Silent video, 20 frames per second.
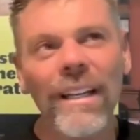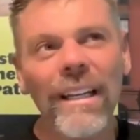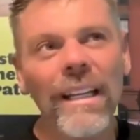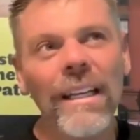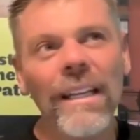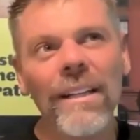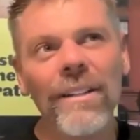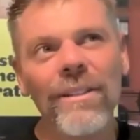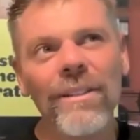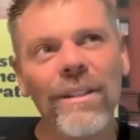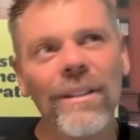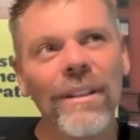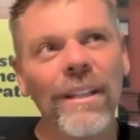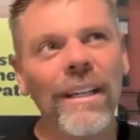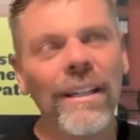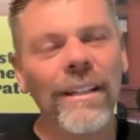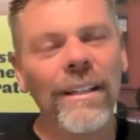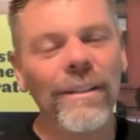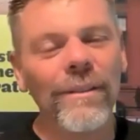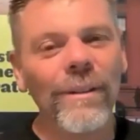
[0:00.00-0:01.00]
here's the
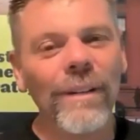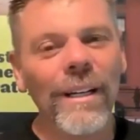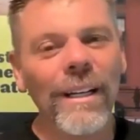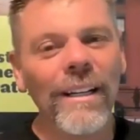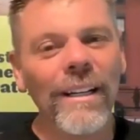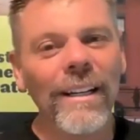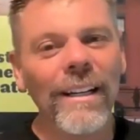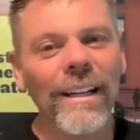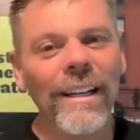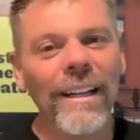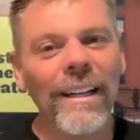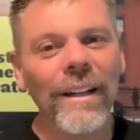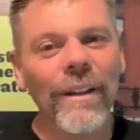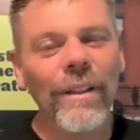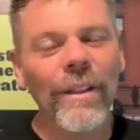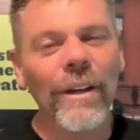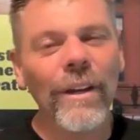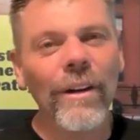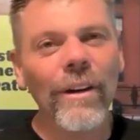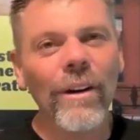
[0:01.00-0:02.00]
thing, right?
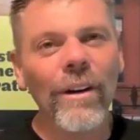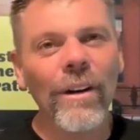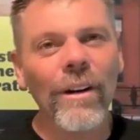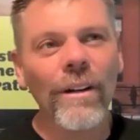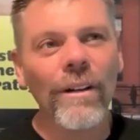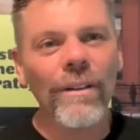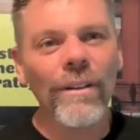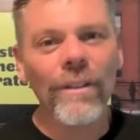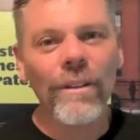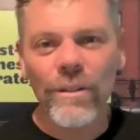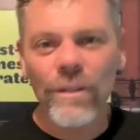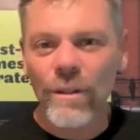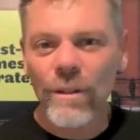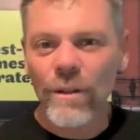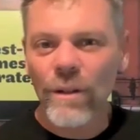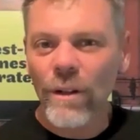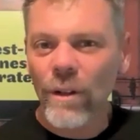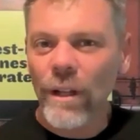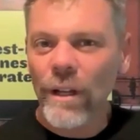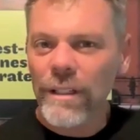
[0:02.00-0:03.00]
There's
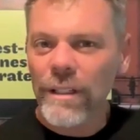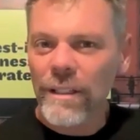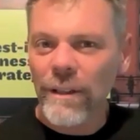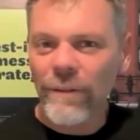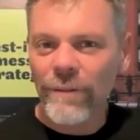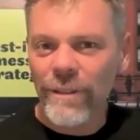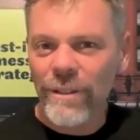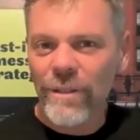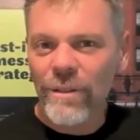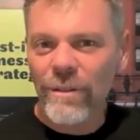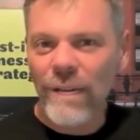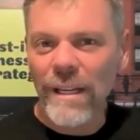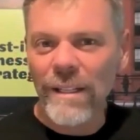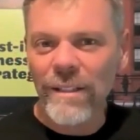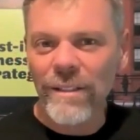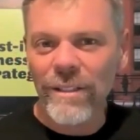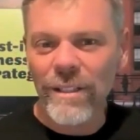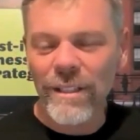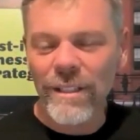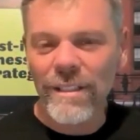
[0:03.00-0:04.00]
a lot of different
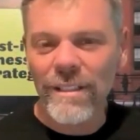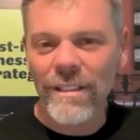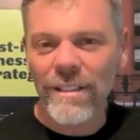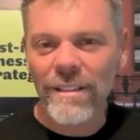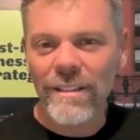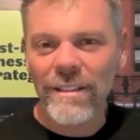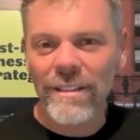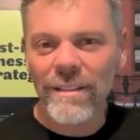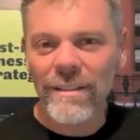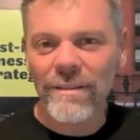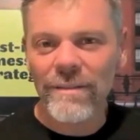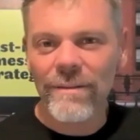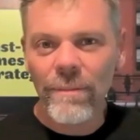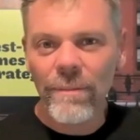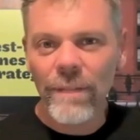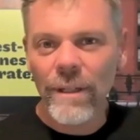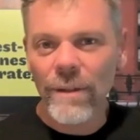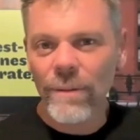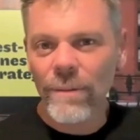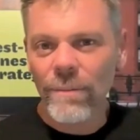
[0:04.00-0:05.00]
strategies,
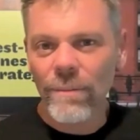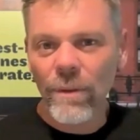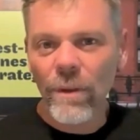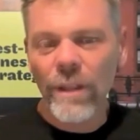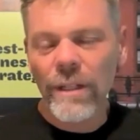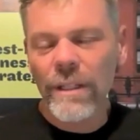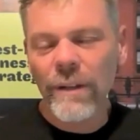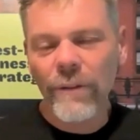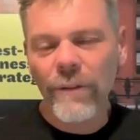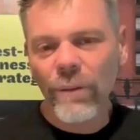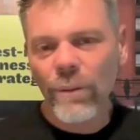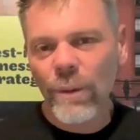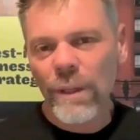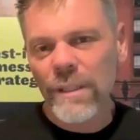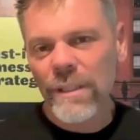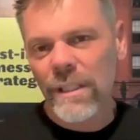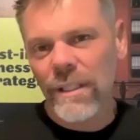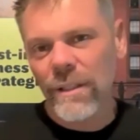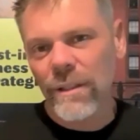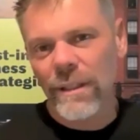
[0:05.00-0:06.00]
a lot of different
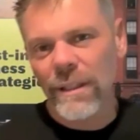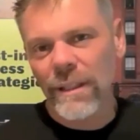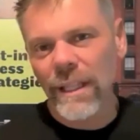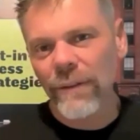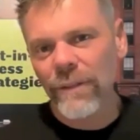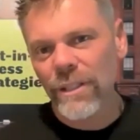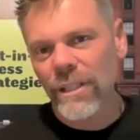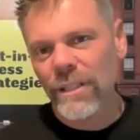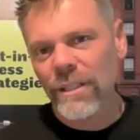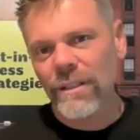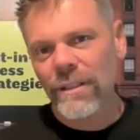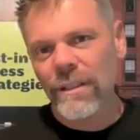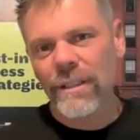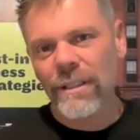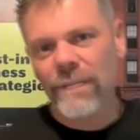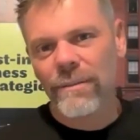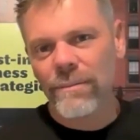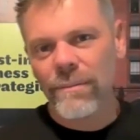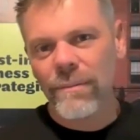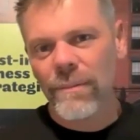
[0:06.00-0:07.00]
ways that you can leverage it
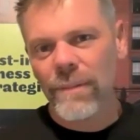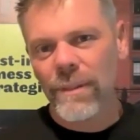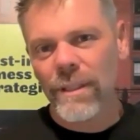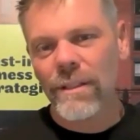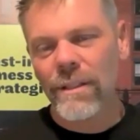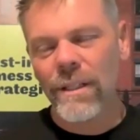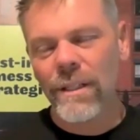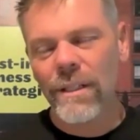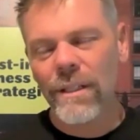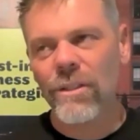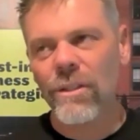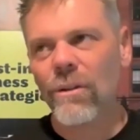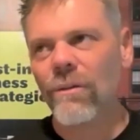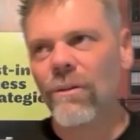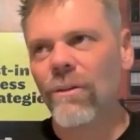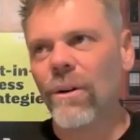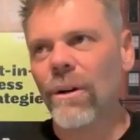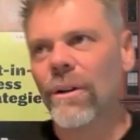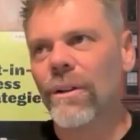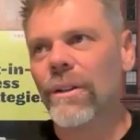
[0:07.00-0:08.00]
and so
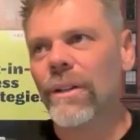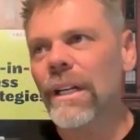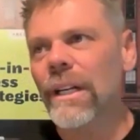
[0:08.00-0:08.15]
forth.